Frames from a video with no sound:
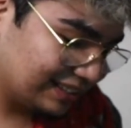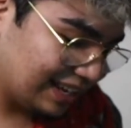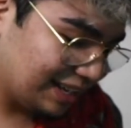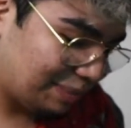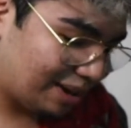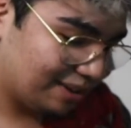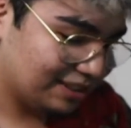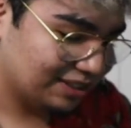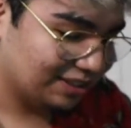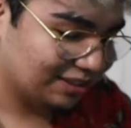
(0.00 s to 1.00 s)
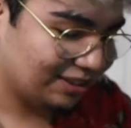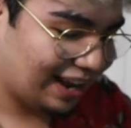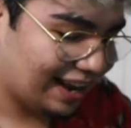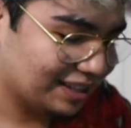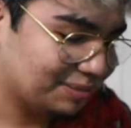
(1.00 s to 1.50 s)
take power into your own
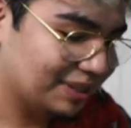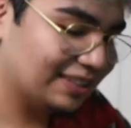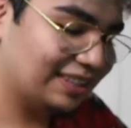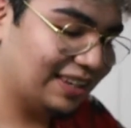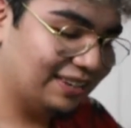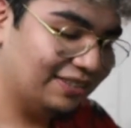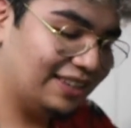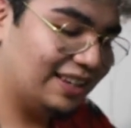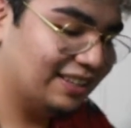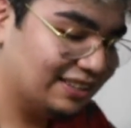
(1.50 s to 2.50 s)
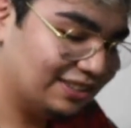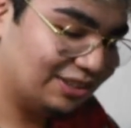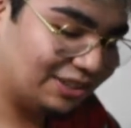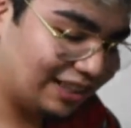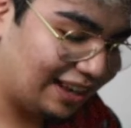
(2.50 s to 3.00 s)
hands, because at the end of the day, this is
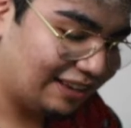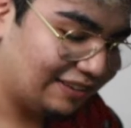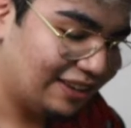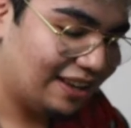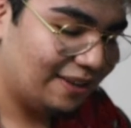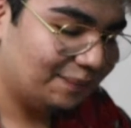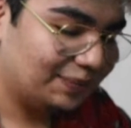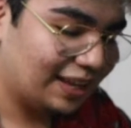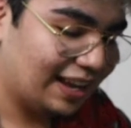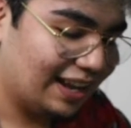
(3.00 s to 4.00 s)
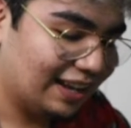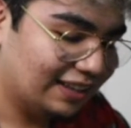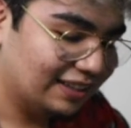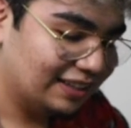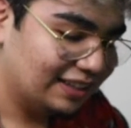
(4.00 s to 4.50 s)
your life,
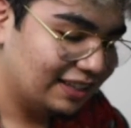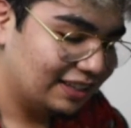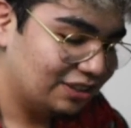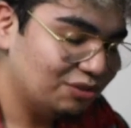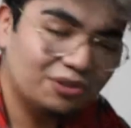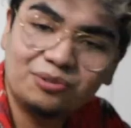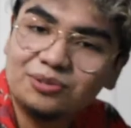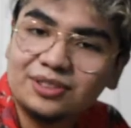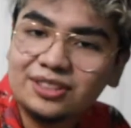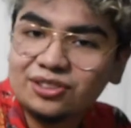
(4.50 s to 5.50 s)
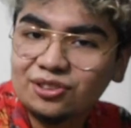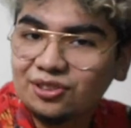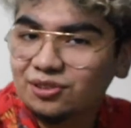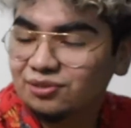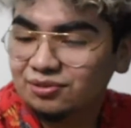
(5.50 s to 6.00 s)
and you don't
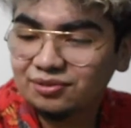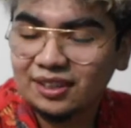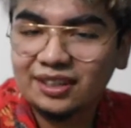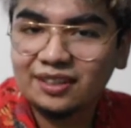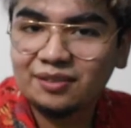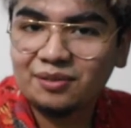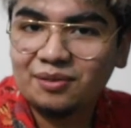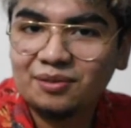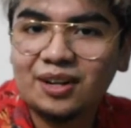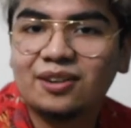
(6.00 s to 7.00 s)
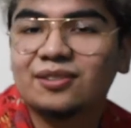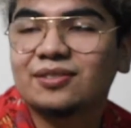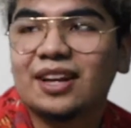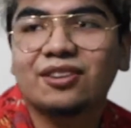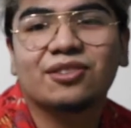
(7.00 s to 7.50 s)
deserve, like, well,
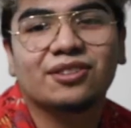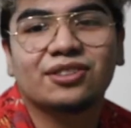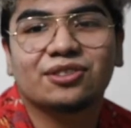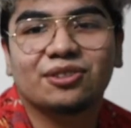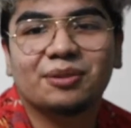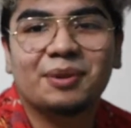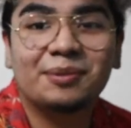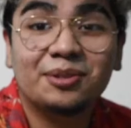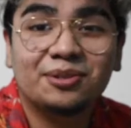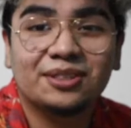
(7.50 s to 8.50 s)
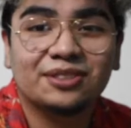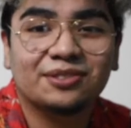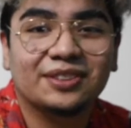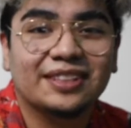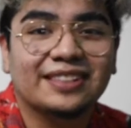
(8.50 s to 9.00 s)
I don't know your story. Maybe you do
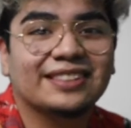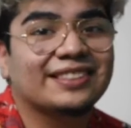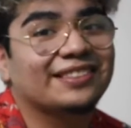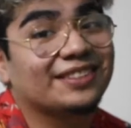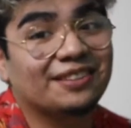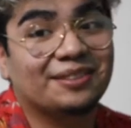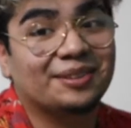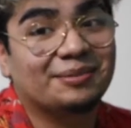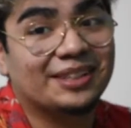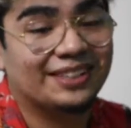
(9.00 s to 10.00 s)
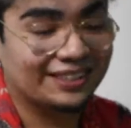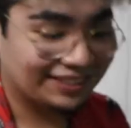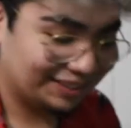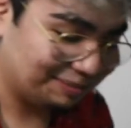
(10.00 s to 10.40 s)
deserve things, if I'm gonna be honest.